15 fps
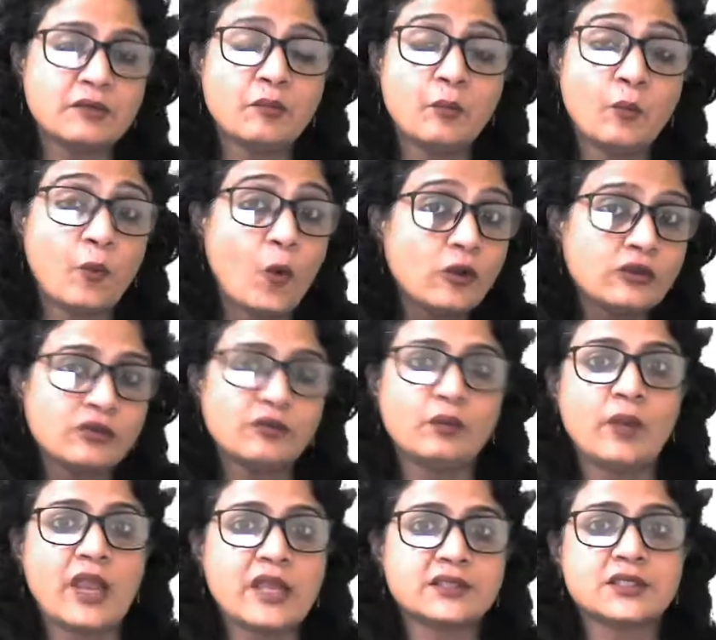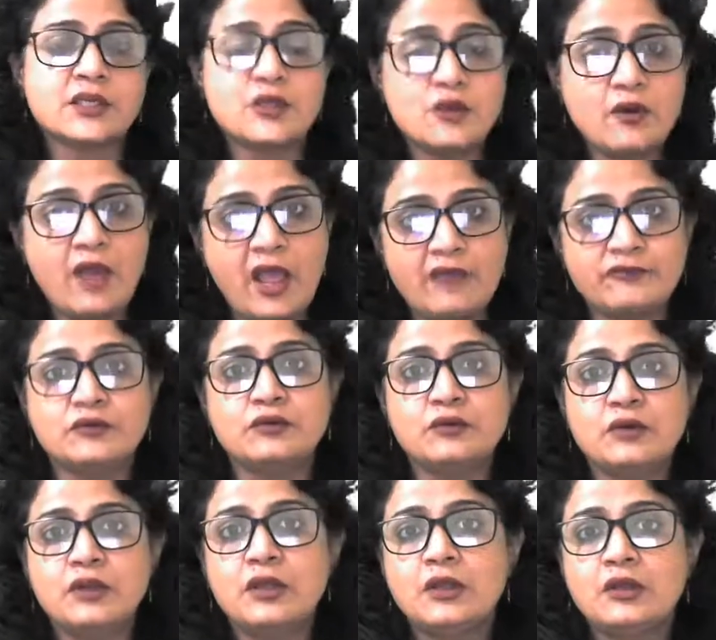Both ways, you have
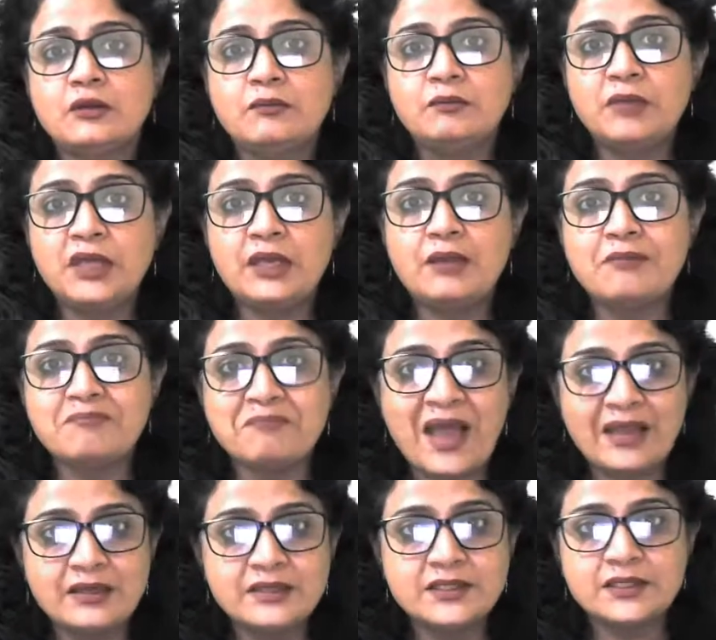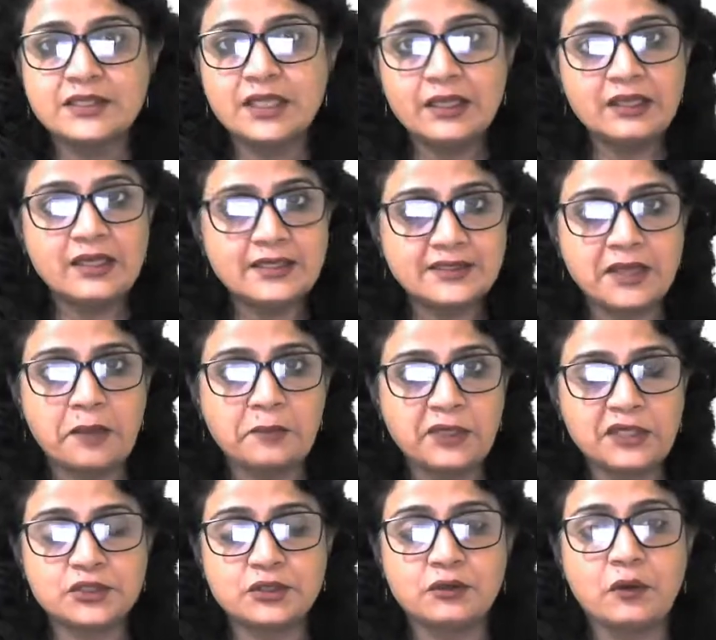to be balanced in the
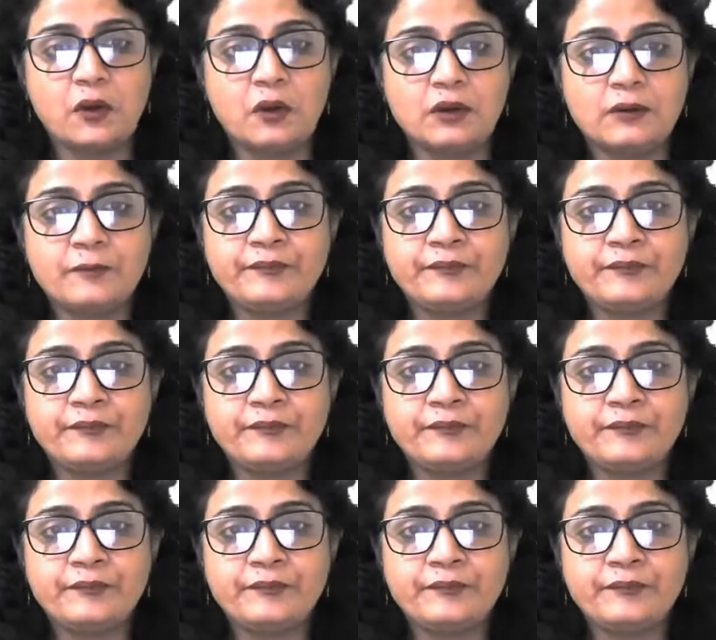examination hall.